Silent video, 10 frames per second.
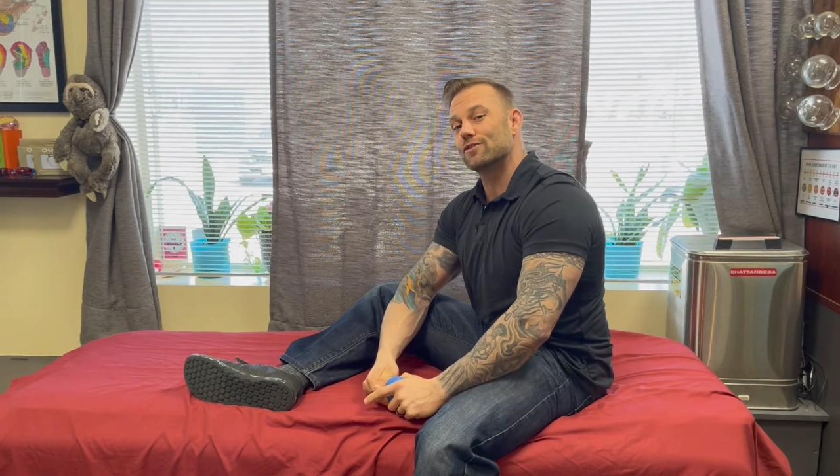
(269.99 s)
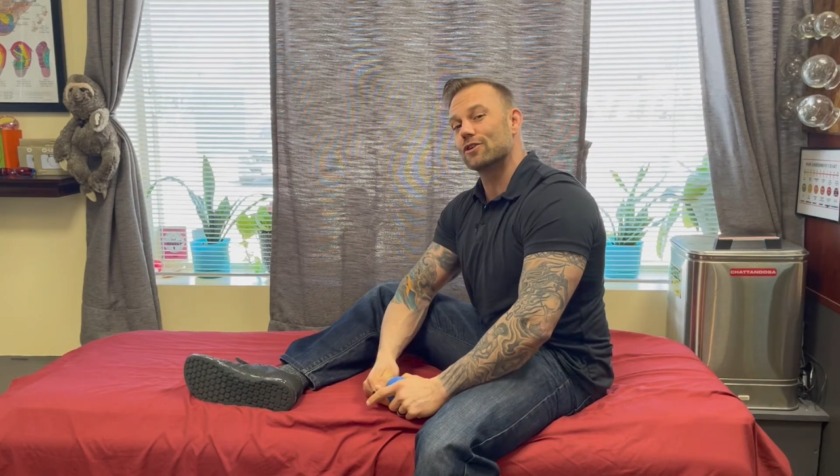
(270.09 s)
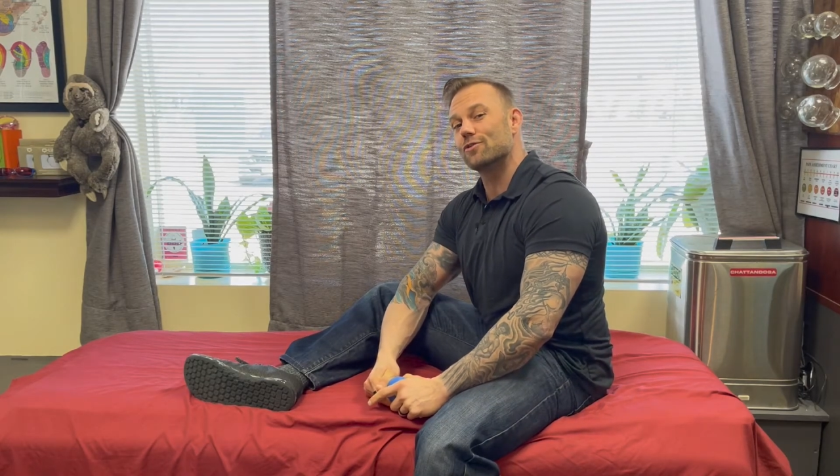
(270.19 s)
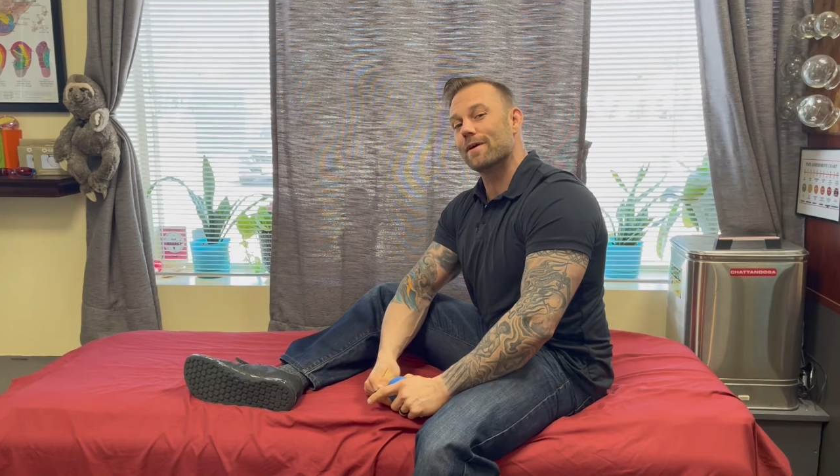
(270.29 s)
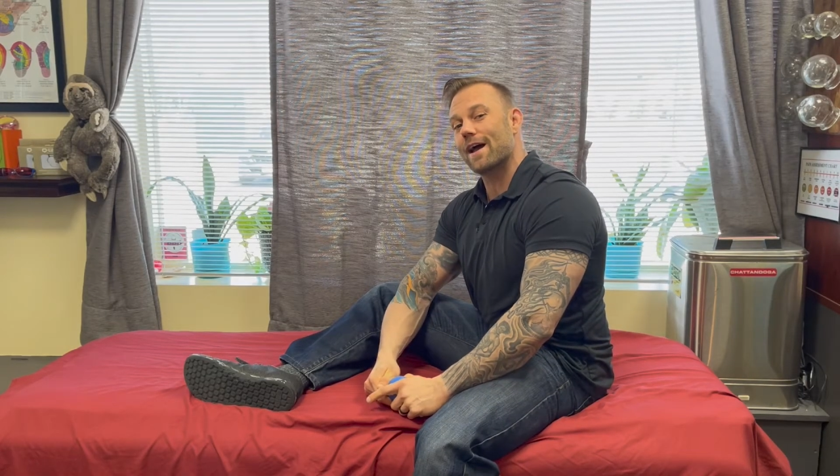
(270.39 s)
that
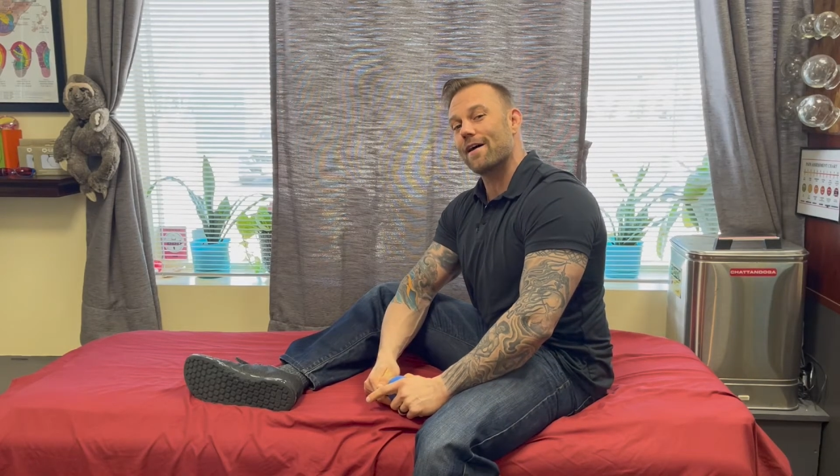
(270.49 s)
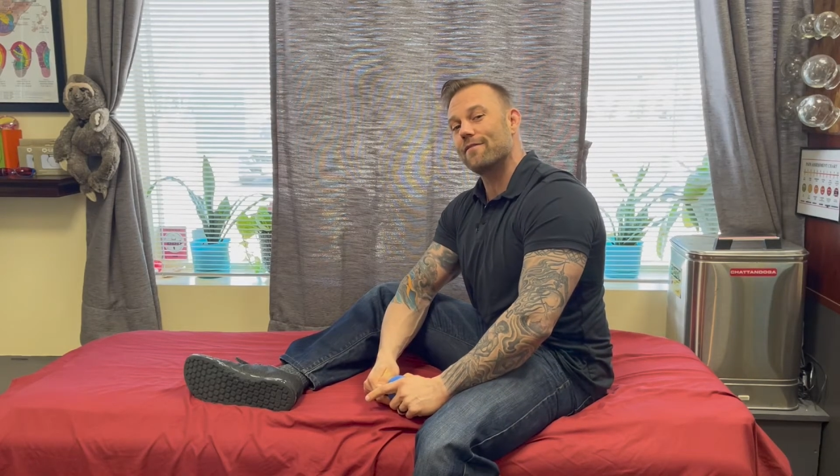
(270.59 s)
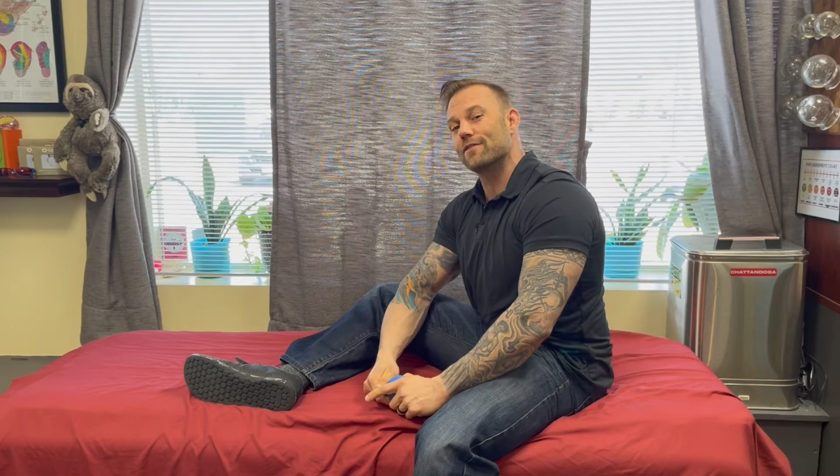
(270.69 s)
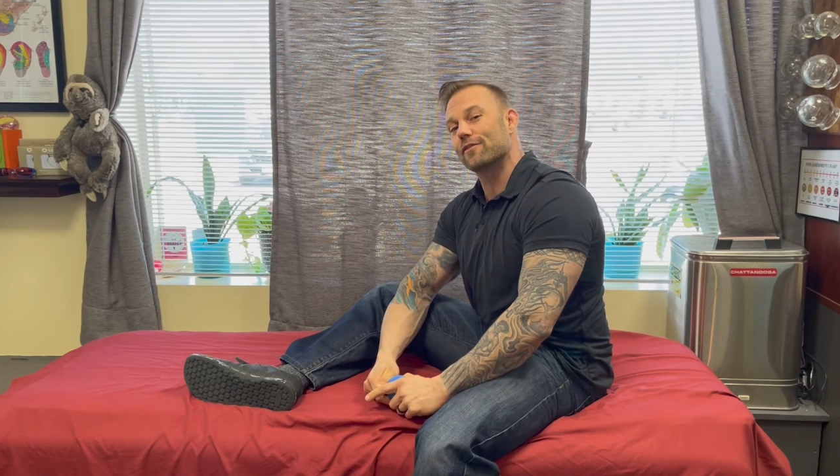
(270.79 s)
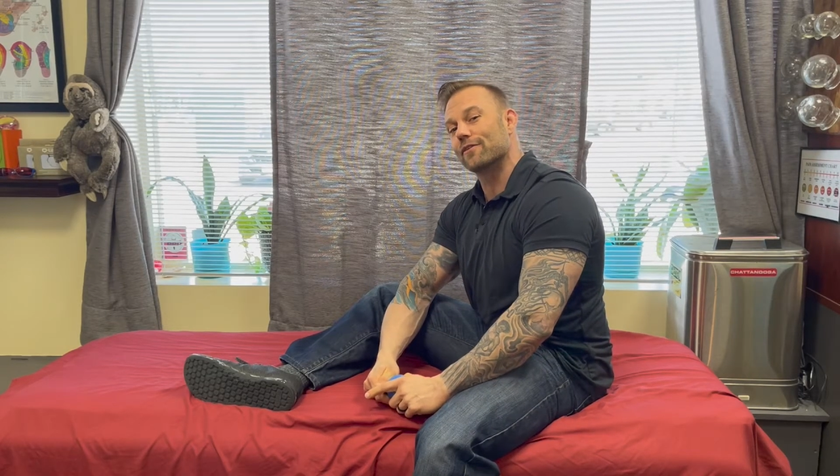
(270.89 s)
you may have
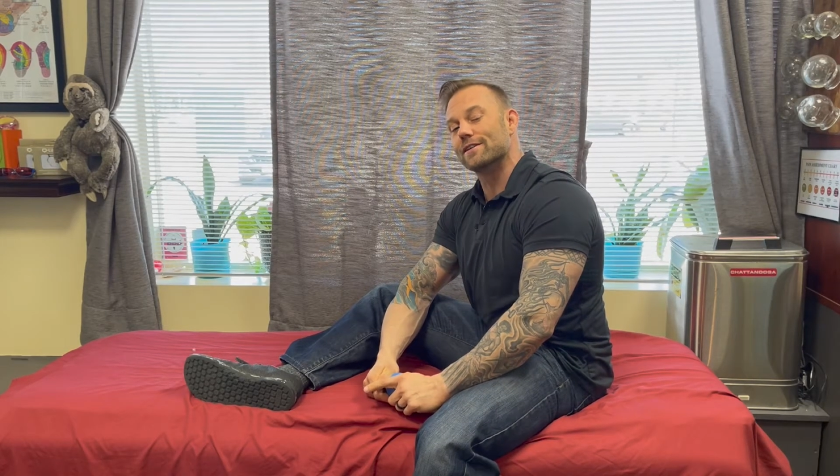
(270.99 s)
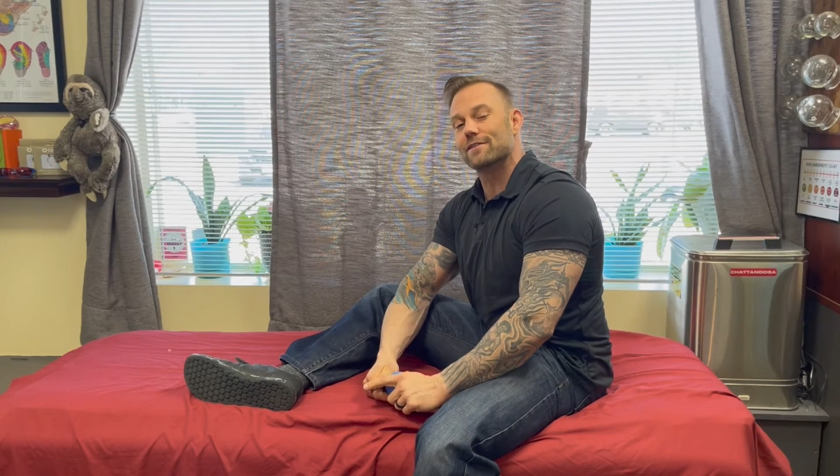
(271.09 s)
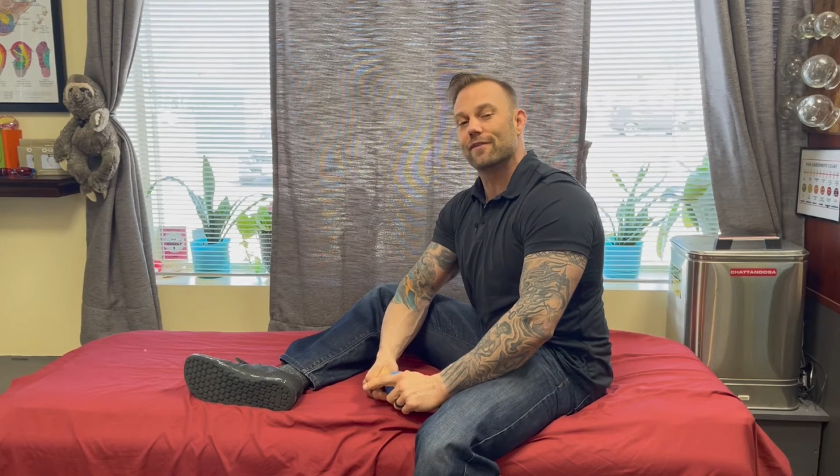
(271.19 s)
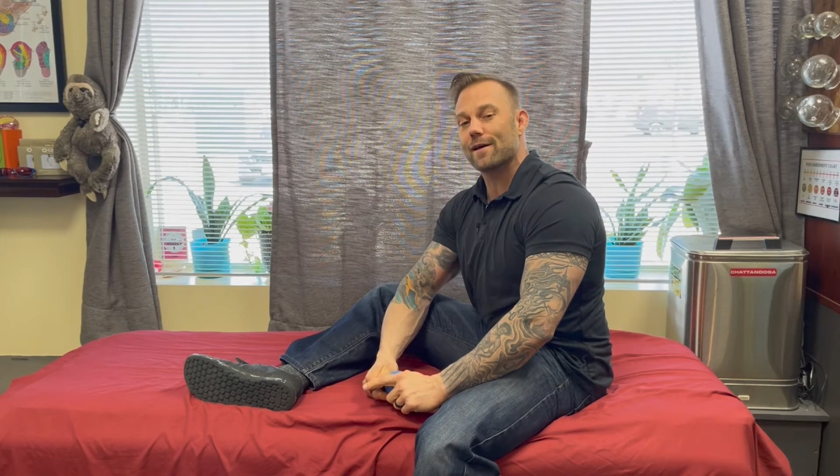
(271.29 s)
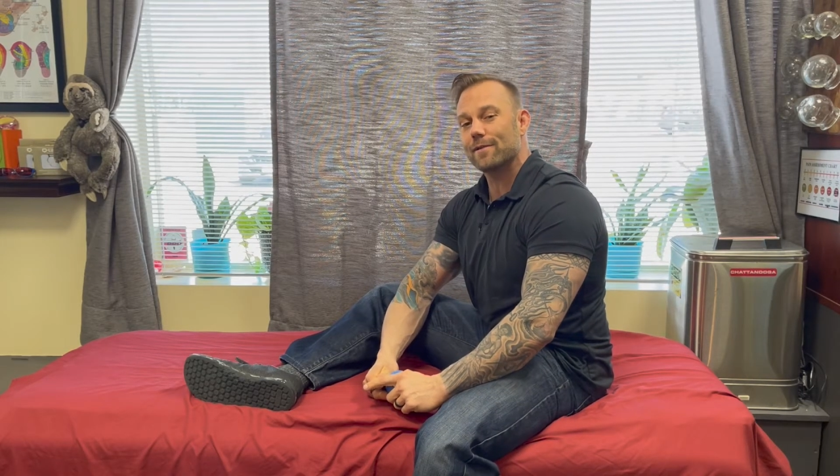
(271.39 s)
and your friends and
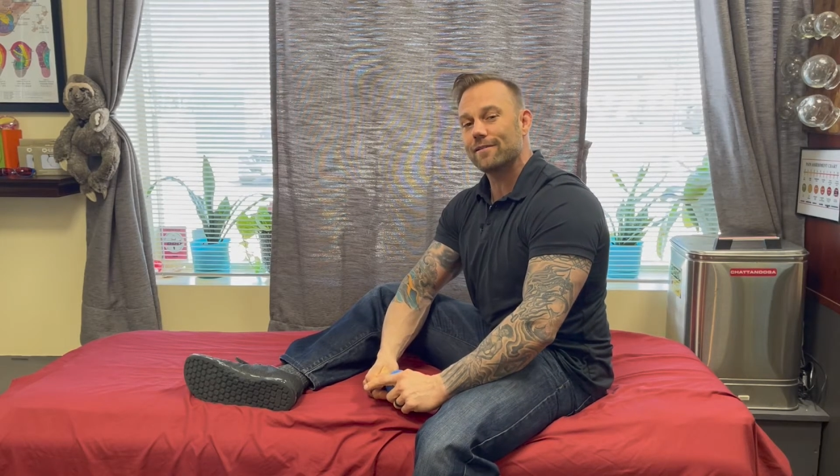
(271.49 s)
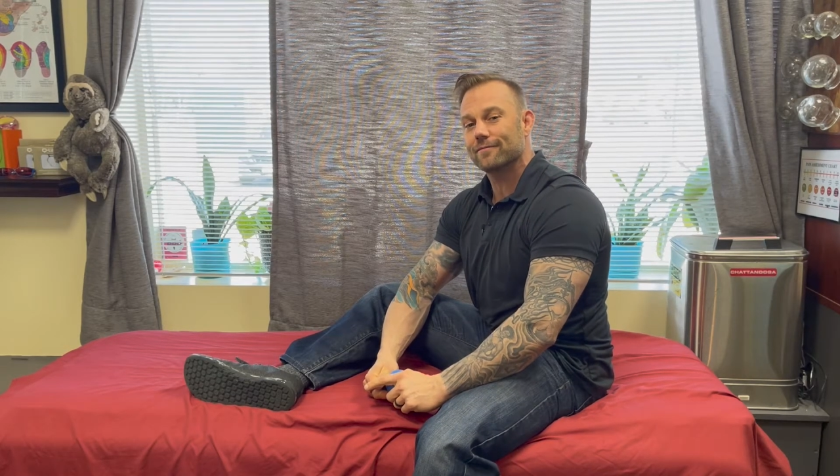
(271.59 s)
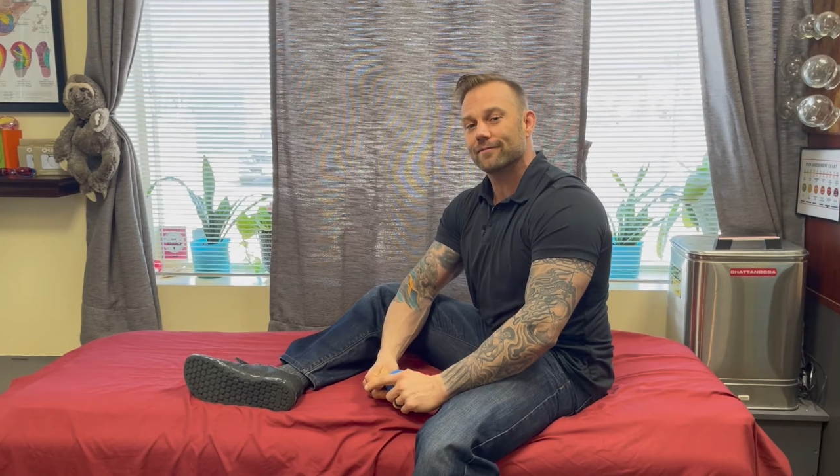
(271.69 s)
family.